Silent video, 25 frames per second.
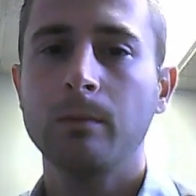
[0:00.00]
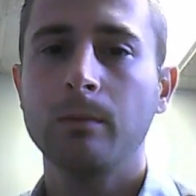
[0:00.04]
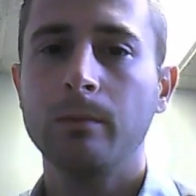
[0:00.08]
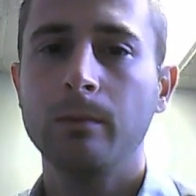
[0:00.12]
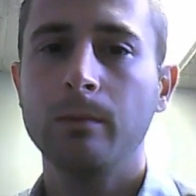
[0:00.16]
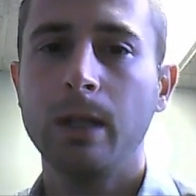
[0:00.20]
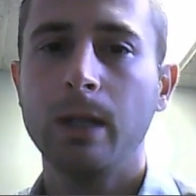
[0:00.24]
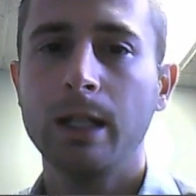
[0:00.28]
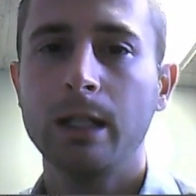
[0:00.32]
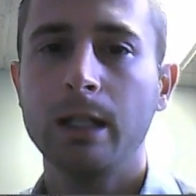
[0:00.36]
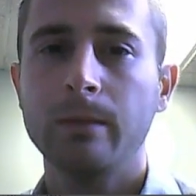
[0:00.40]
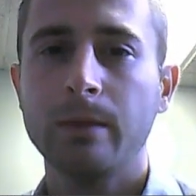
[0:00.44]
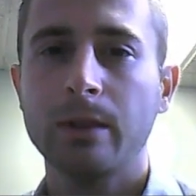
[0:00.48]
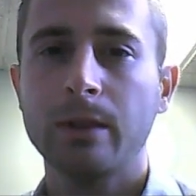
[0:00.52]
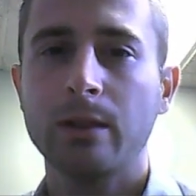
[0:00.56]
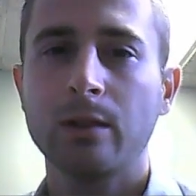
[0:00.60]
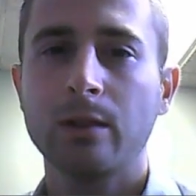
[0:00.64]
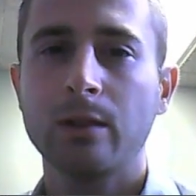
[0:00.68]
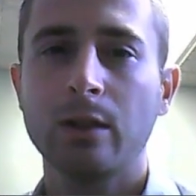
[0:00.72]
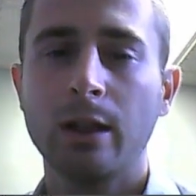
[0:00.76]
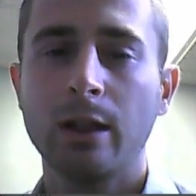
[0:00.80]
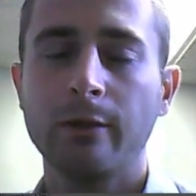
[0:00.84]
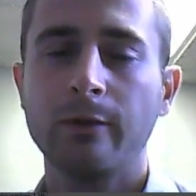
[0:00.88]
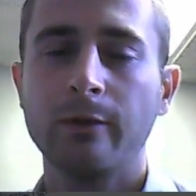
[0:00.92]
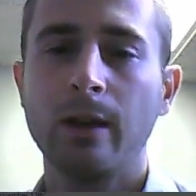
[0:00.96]
My name is
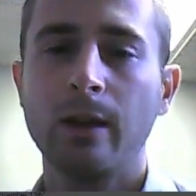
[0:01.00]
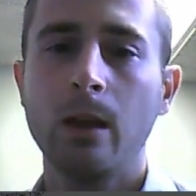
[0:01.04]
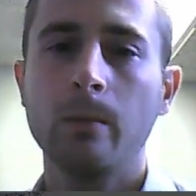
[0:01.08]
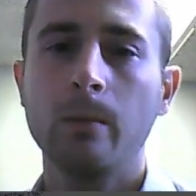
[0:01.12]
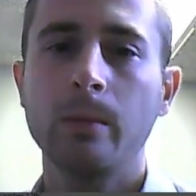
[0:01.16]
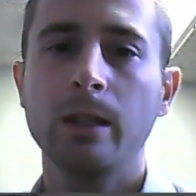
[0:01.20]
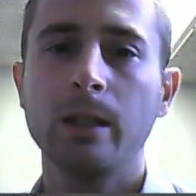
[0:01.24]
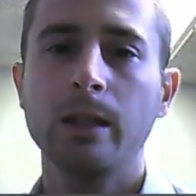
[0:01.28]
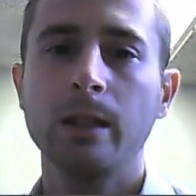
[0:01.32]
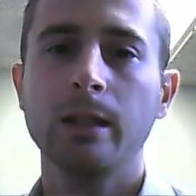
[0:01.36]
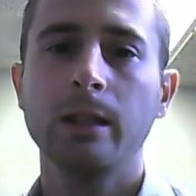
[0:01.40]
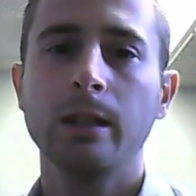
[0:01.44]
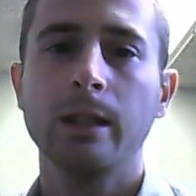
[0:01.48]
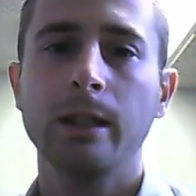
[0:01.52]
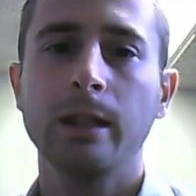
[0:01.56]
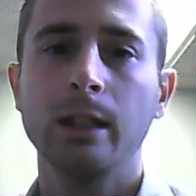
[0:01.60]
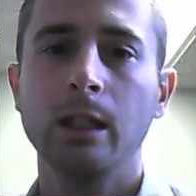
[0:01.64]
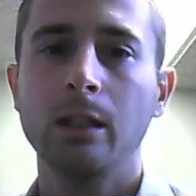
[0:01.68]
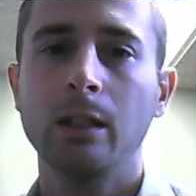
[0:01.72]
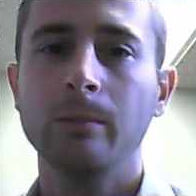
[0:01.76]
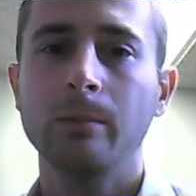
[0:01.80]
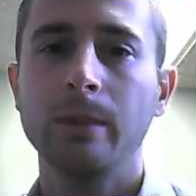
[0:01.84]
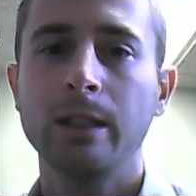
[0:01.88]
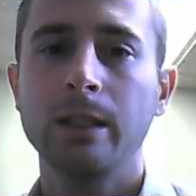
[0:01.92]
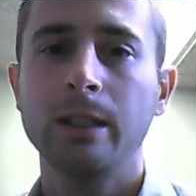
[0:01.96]
Jeff Ebbing, and
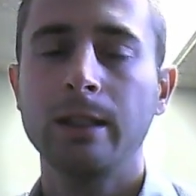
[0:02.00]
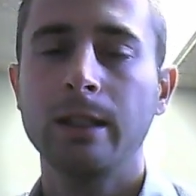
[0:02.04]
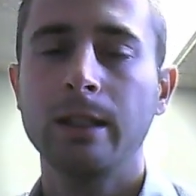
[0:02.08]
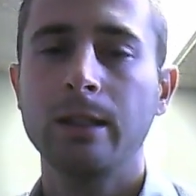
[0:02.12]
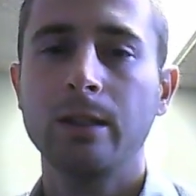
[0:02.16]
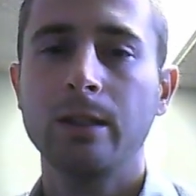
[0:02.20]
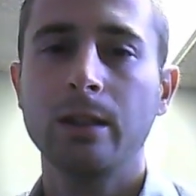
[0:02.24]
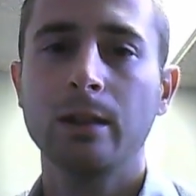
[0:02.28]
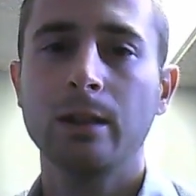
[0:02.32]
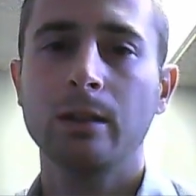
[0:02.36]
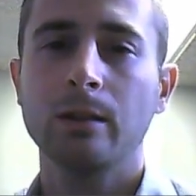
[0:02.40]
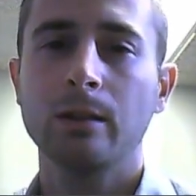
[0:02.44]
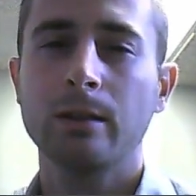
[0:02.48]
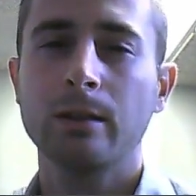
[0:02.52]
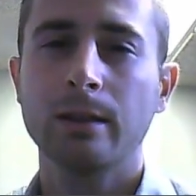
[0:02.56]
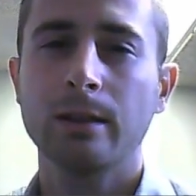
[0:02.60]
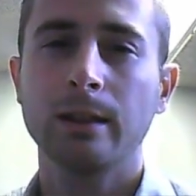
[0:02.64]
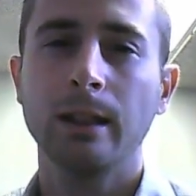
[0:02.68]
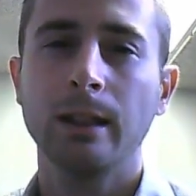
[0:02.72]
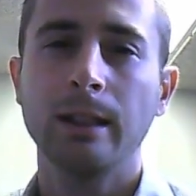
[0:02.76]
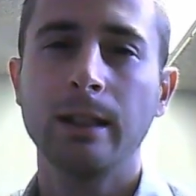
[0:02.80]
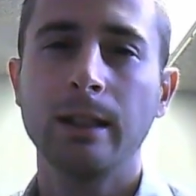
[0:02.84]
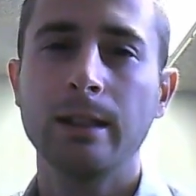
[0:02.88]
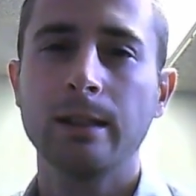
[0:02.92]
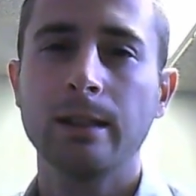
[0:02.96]
I'll be teaching your
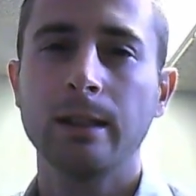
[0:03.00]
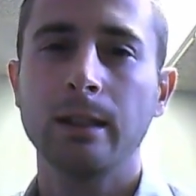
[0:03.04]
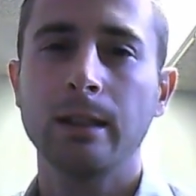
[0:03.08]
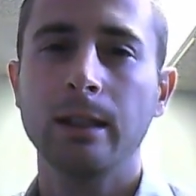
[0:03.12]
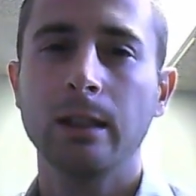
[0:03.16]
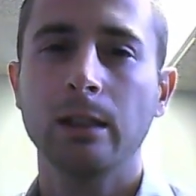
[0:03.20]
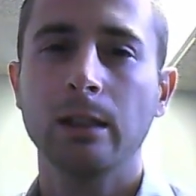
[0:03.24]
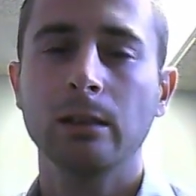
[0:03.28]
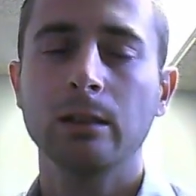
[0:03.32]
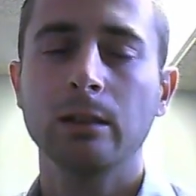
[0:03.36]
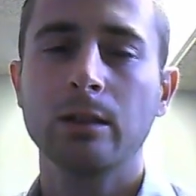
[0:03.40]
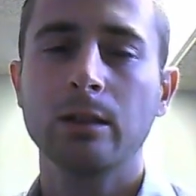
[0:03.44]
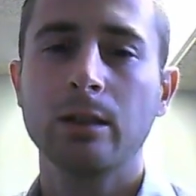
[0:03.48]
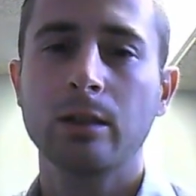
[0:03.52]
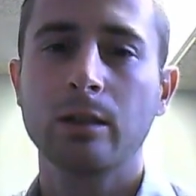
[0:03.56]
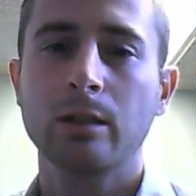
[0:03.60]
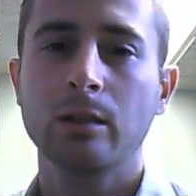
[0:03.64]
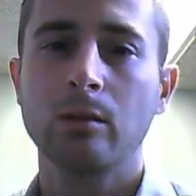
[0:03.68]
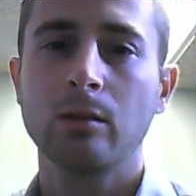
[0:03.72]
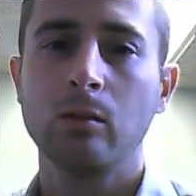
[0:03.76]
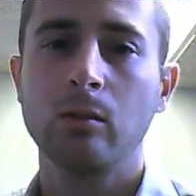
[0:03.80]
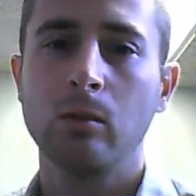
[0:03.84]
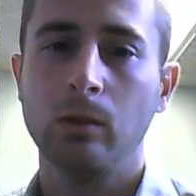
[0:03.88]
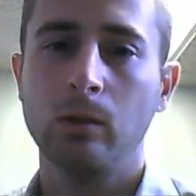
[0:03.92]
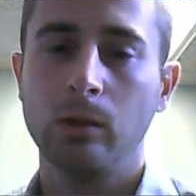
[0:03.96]
studies in
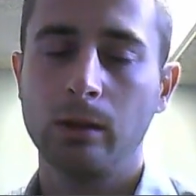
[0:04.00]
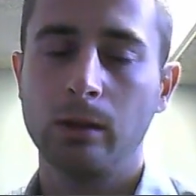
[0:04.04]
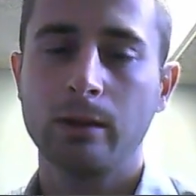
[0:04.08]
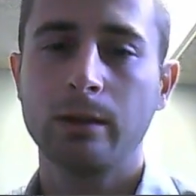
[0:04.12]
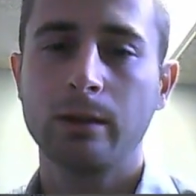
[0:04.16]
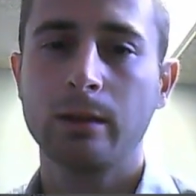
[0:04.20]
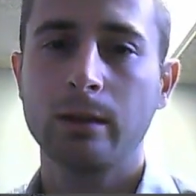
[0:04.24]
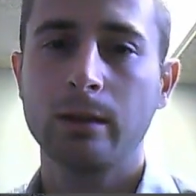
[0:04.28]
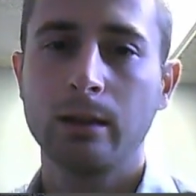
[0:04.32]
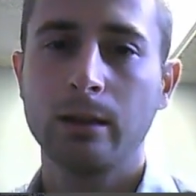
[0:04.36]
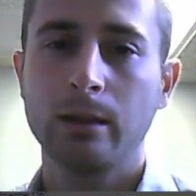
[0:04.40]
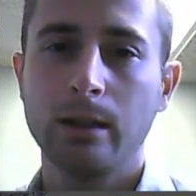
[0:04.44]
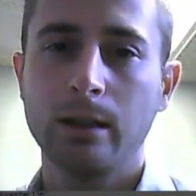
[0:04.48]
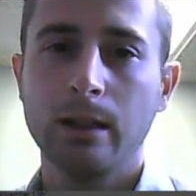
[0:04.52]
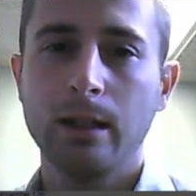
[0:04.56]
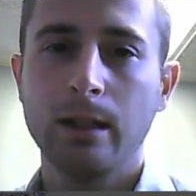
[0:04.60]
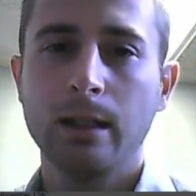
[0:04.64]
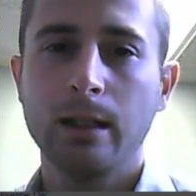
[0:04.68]
English course.